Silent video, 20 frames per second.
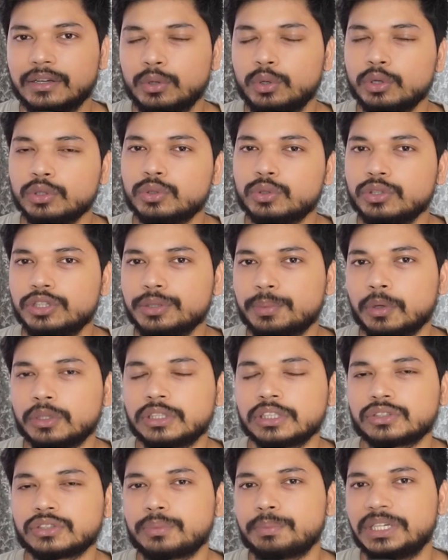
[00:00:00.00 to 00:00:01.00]
go through the
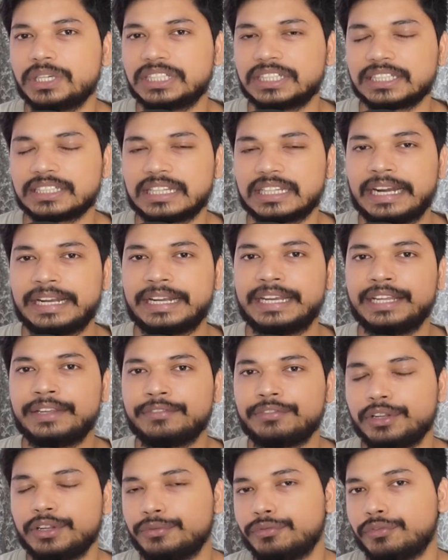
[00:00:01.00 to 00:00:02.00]
projects of basics like the
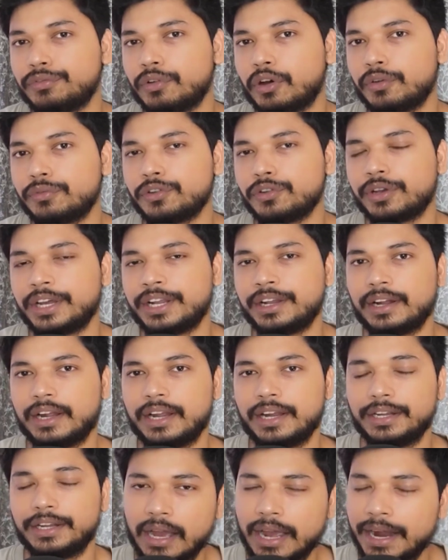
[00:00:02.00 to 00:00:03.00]
flip-flop you can
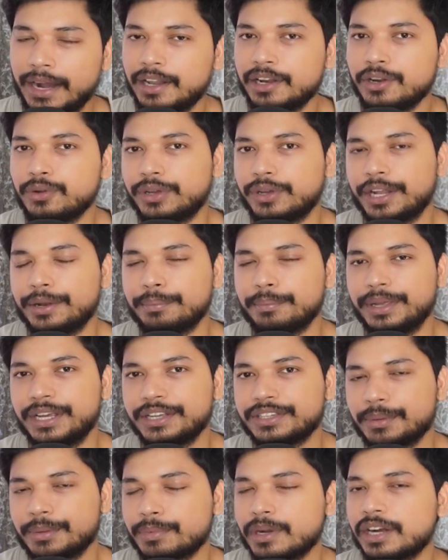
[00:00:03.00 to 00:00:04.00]
write, adder you can make,
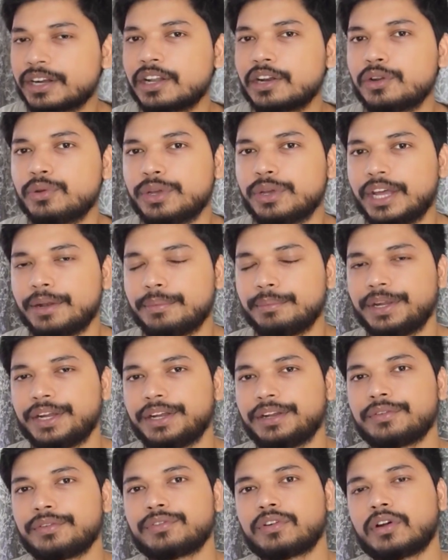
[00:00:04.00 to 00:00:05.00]
subtractor you can make
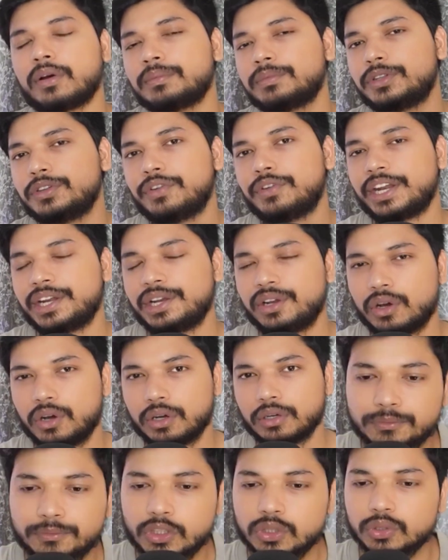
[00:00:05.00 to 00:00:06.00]
from the
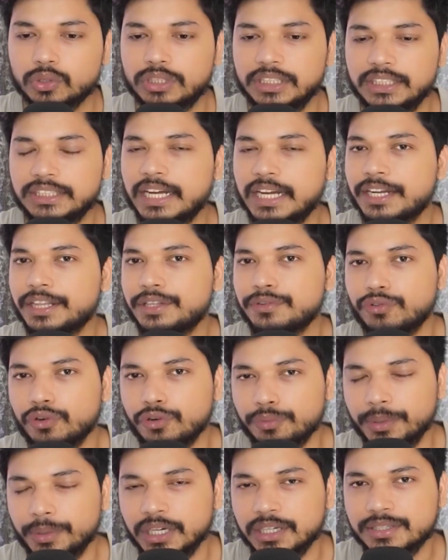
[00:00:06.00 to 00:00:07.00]
Verilog. So these are the
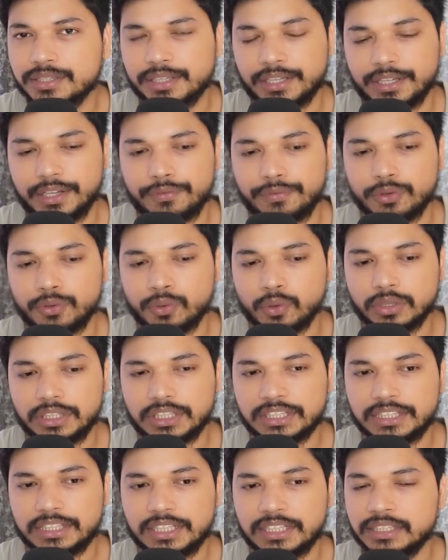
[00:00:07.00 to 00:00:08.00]
four pillars. If you know
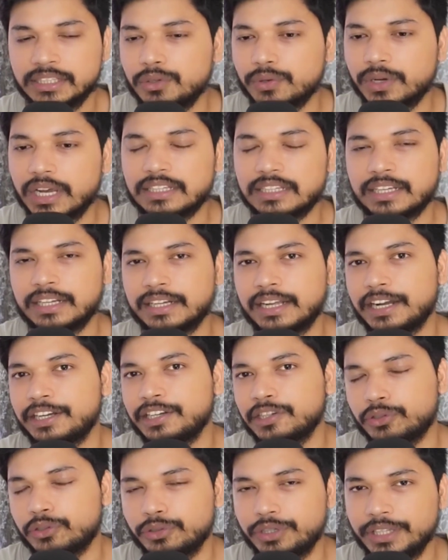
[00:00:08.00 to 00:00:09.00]
these things, you guys can get
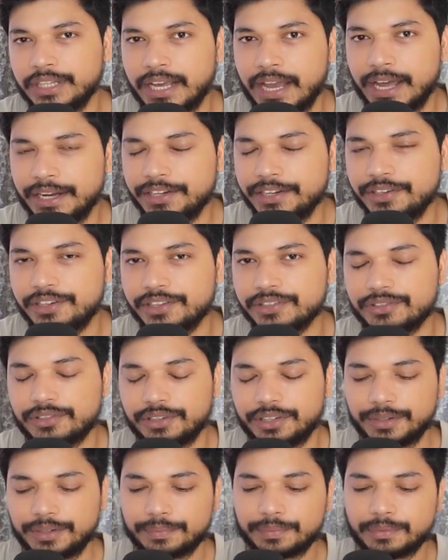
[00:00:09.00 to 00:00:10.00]
into the any
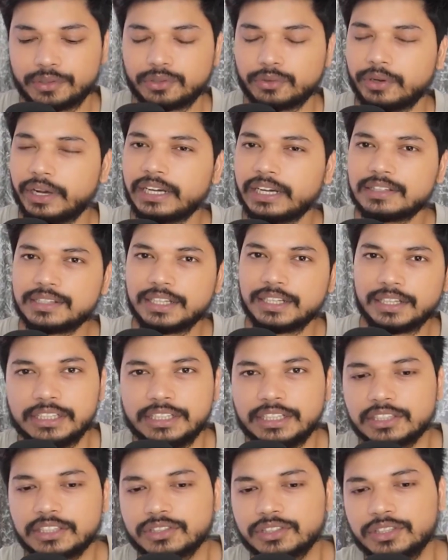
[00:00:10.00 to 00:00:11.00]
industry. So let's see
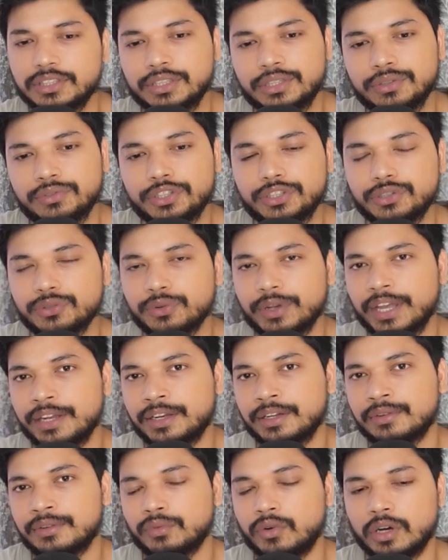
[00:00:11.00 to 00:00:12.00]
industry in which you can